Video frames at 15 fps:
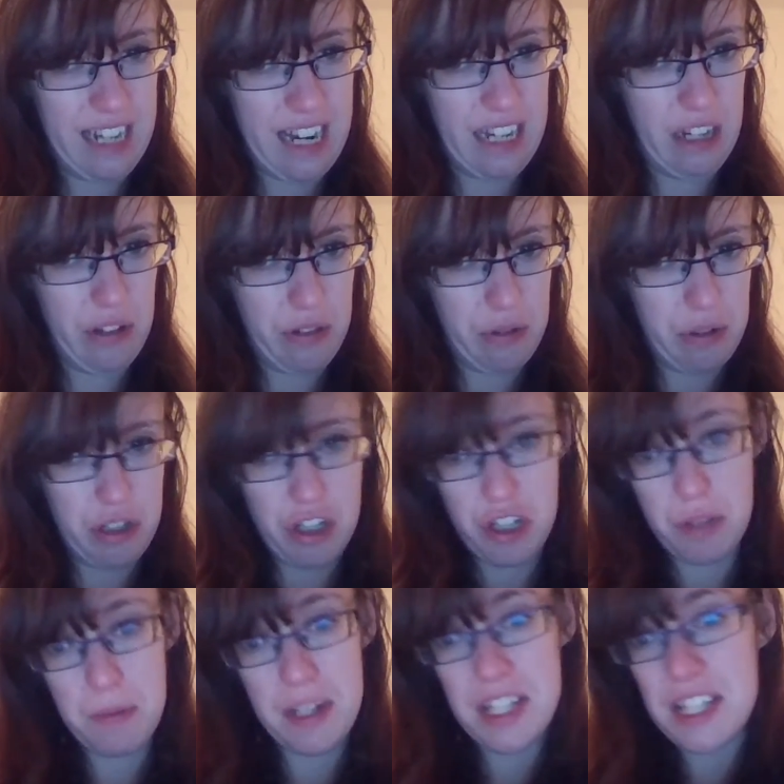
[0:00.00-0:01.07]
any other
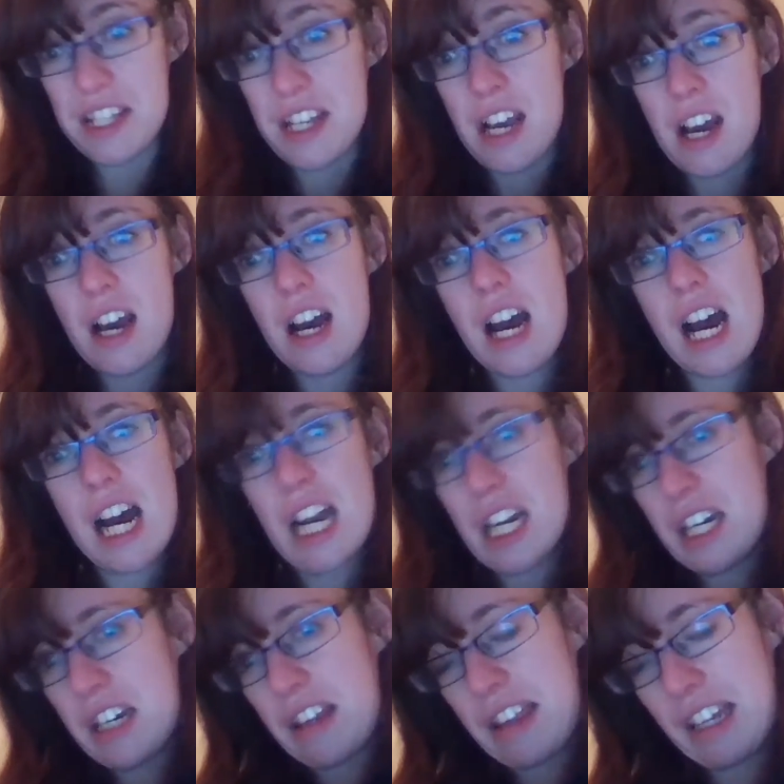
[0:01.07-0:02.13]
adjustments.
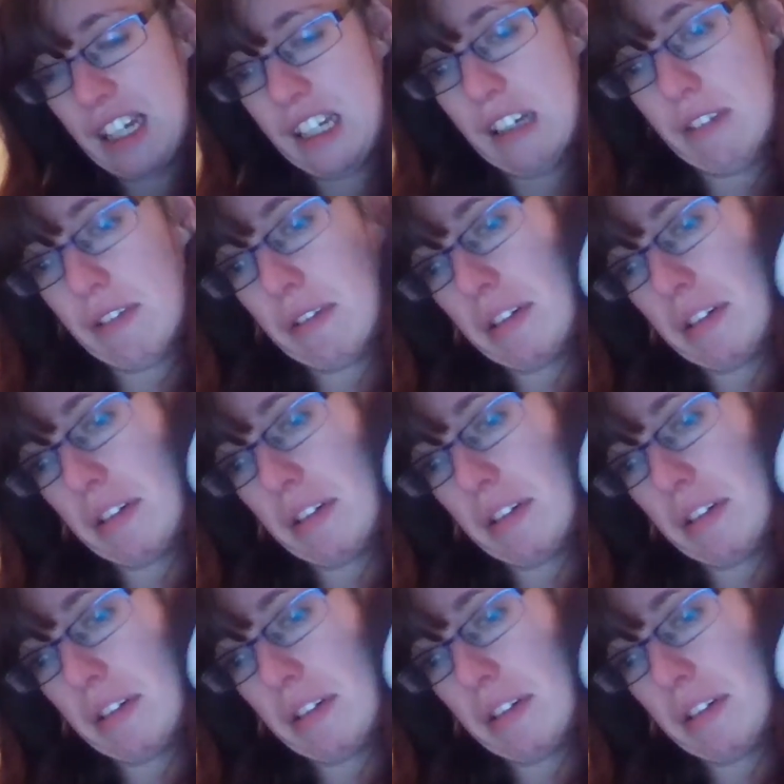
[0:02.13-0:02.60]
And thank you for